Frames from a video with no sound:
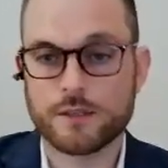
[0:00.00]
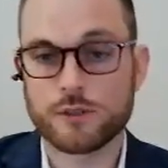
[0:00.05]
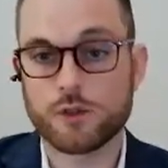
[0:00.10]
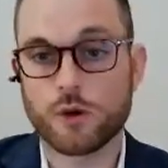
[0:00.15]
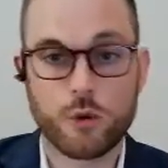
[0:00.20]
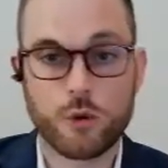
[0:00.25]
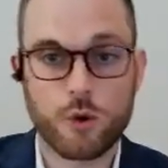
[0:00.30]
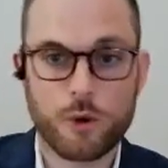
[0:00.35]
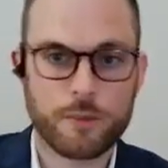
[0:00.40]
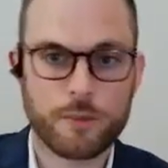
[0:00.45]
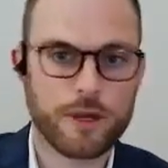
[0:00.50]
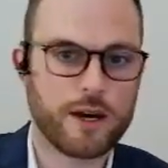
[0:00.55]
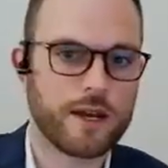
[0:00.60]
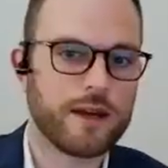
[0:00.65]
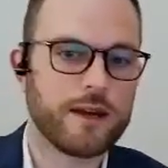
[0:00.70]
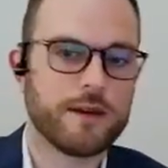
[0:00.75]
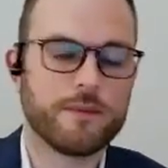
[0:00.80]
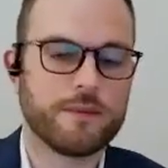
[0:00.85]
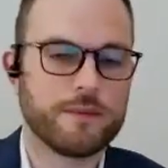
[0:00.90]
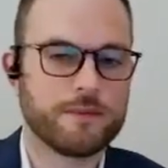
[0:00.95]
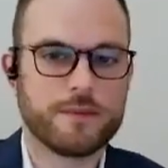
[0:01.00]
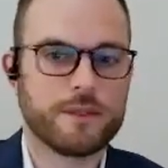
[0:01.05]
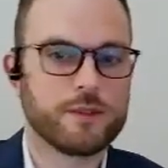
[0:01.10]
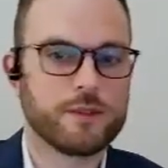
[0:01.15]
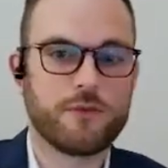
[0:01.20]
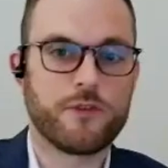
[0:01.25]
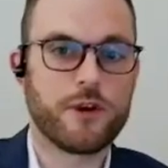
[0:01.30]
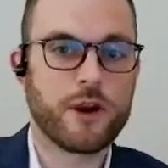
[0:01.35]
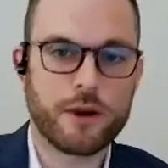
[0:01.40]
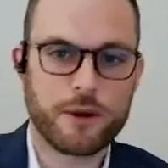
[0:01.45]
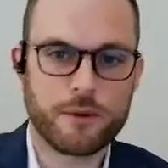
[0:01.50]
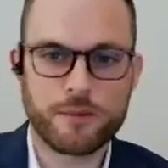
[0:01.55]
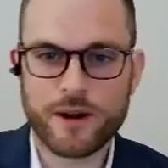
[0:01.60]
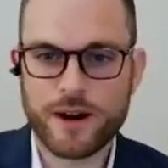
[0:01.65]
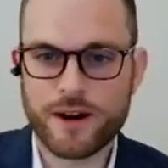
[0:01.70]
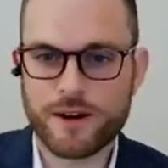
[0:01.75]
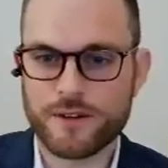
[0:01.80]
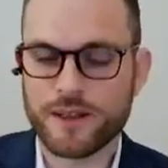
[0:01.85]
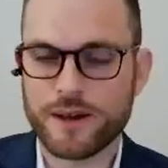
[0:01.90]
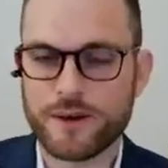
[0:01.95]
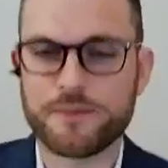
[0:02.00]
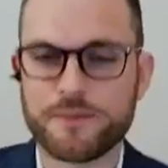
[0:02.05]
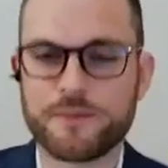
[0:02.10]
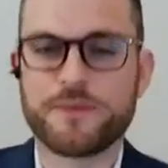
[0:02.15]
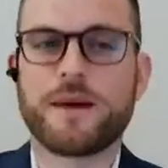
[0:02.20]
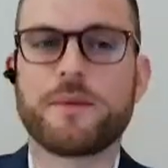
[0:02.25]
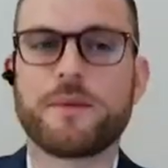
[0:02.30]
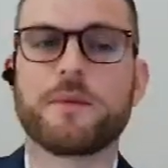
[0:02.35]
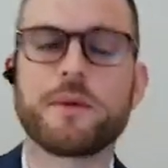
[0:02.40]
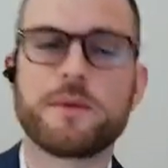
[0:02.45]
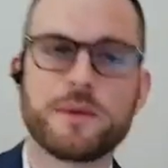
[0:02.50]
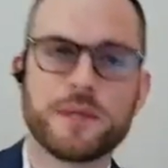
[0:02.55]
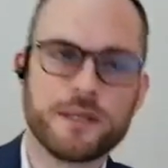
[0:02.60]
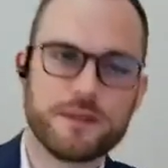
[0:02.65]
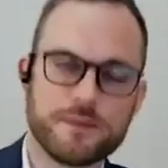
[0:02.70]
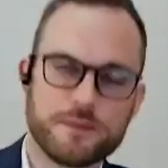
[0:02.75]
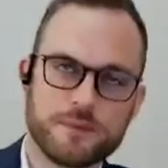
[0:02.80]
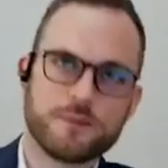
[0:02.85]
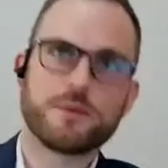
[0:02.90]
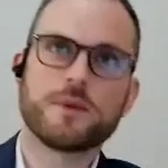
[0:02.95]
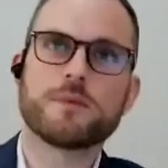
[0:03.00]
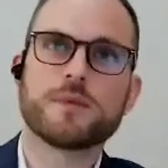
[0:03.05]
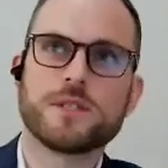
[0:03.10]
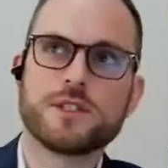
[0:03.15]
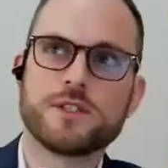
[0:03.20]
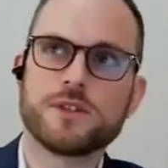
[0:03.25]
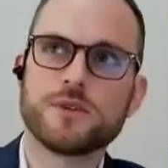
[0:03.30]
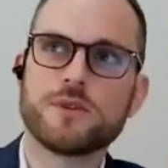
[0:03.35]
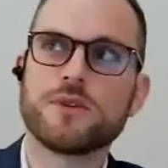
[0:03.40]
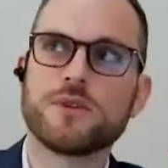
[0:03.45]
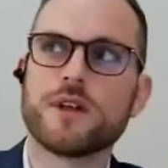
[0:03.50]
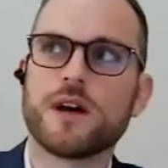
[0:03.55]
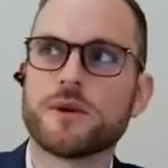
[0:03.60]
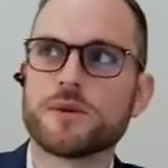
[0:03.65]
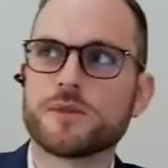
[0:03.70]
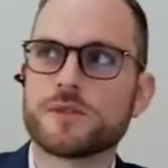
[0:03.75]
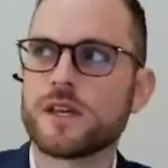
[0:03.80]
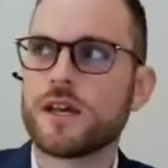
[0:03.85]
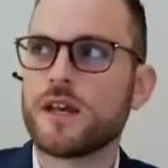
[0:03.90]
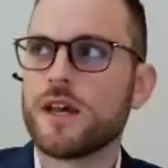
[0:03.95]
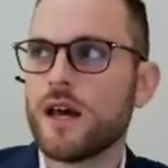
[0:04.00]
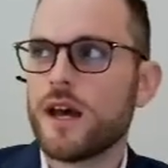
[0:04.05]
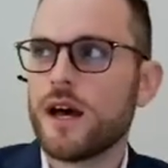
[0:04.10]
Don't quote me on it. It's very rare that we would do those.